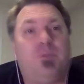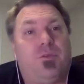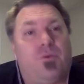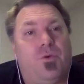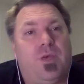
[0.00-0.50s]

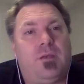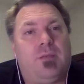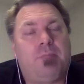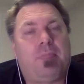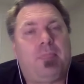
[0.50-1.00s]
through it.
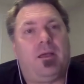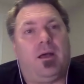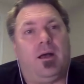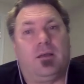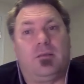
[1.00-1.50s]

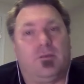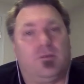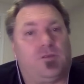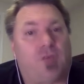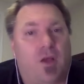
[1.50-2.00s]

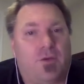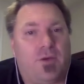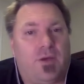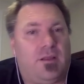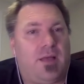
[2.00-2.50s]
There's
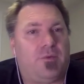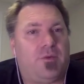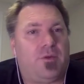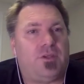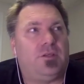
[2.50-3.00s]
songwriting
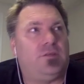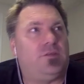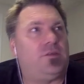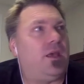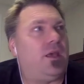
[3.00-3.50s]

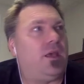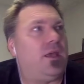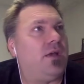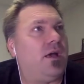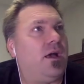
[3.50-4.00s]
collaborations.
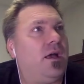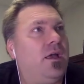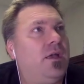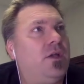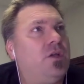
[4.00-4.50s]
And
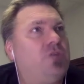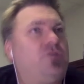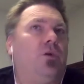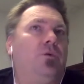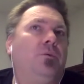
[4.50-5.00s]

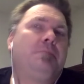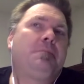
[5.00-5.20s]
so